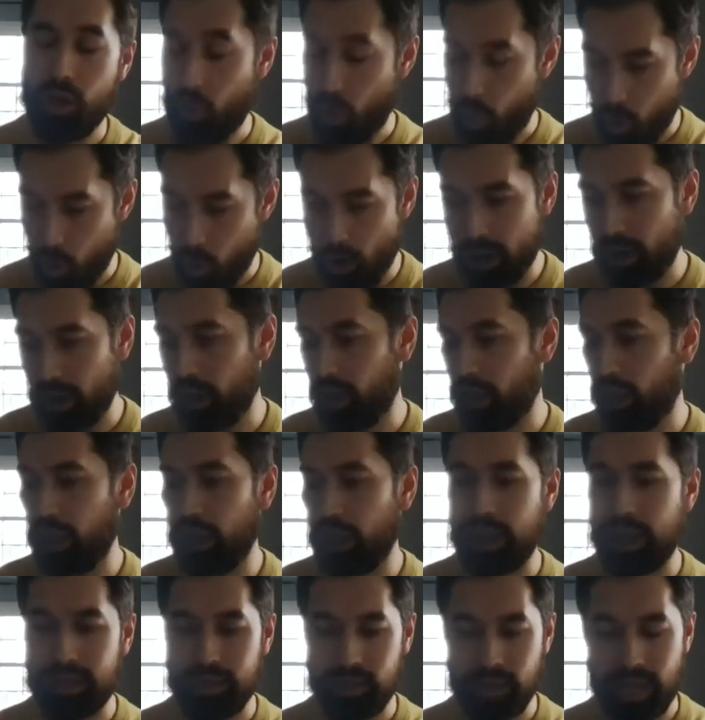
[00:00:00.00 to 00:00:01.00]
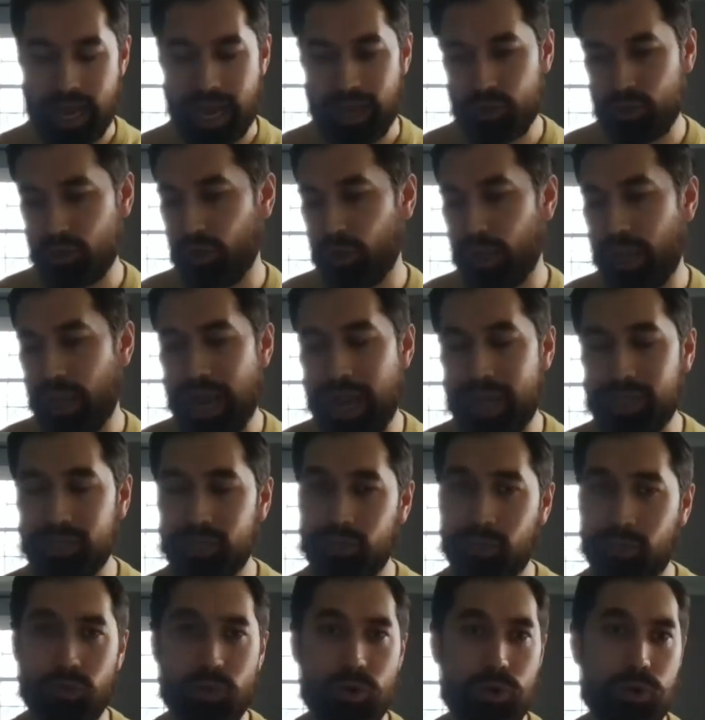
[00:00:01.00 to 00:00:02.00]
oil, and natural gas,
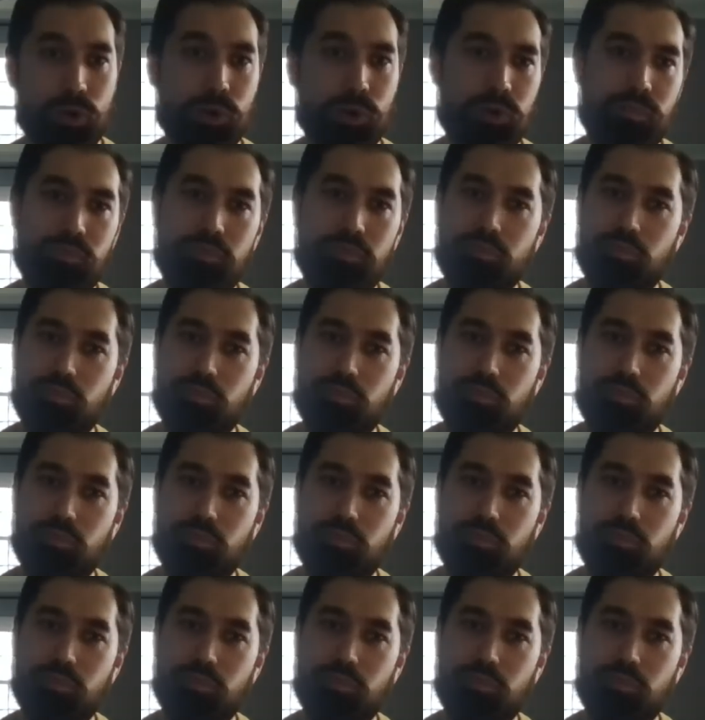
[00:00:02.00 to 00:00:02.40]
through